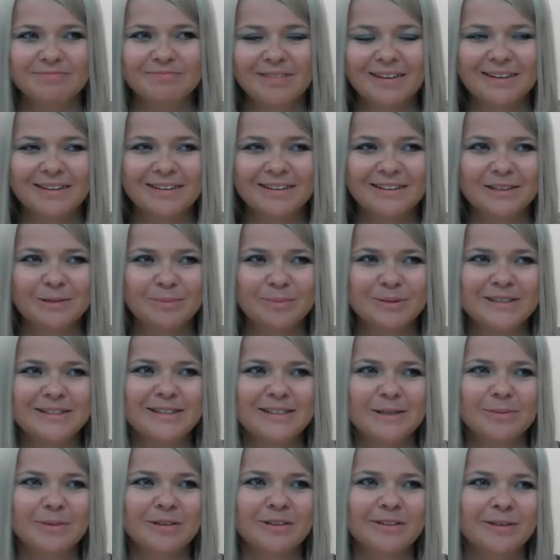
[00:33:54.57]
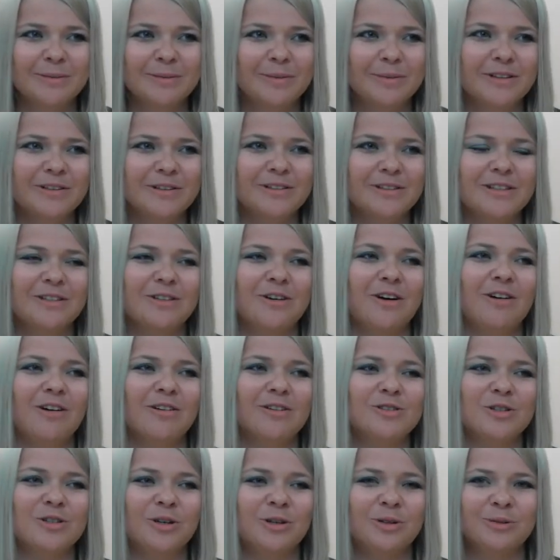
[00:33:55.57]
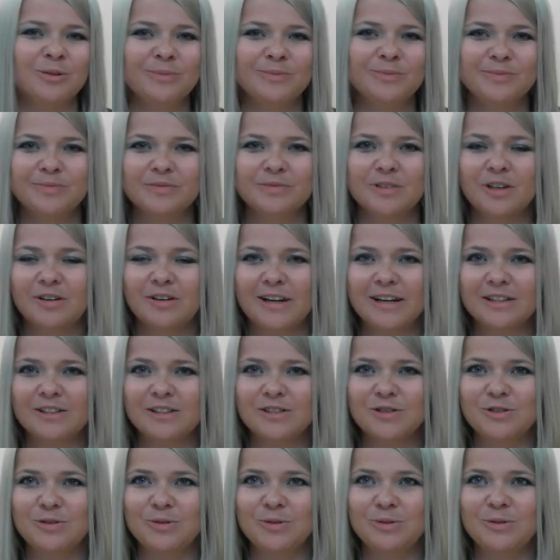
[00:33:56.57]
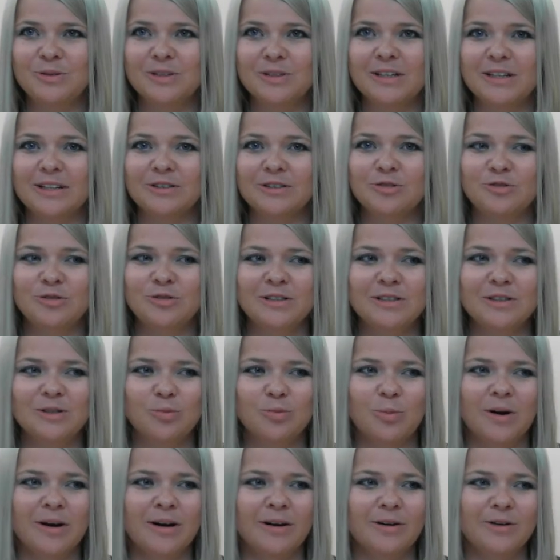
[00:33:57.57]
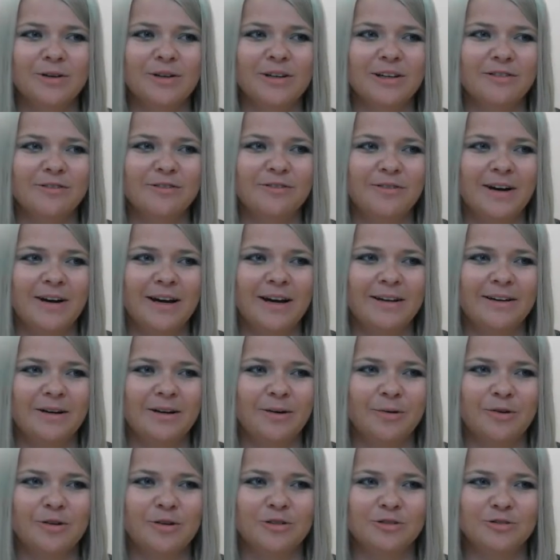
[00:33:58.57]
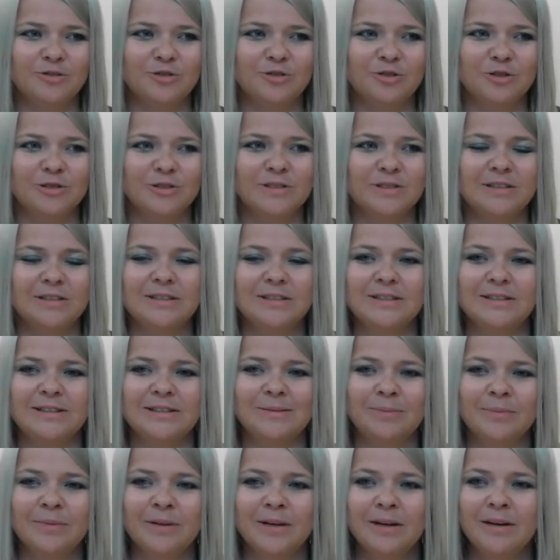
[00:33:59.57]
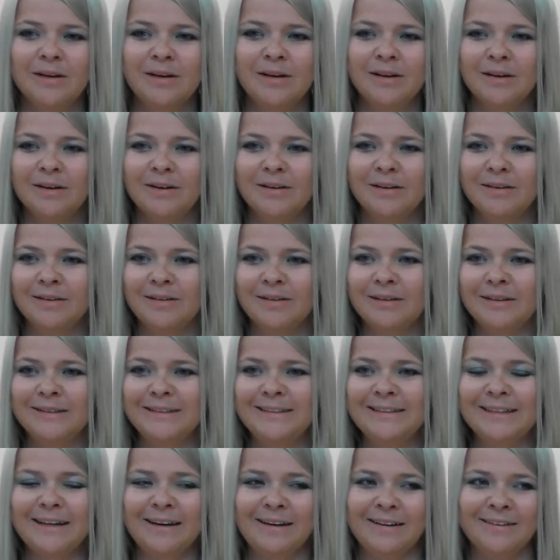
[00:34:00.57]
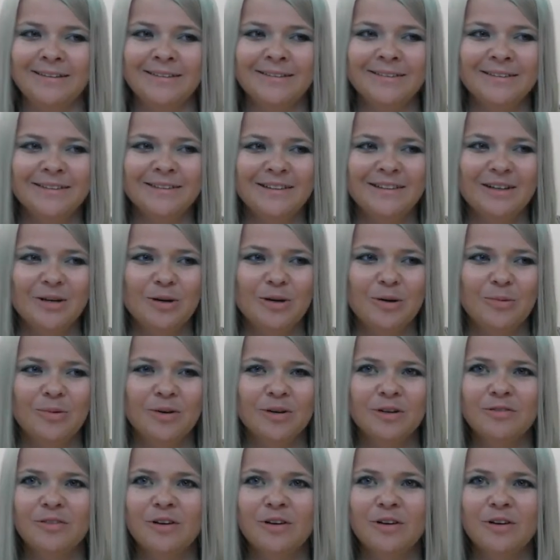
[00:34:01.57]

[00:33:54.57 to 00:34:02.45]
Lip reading: a little bit similar, because it also connects to the countries where you can find our control system. Jan, one of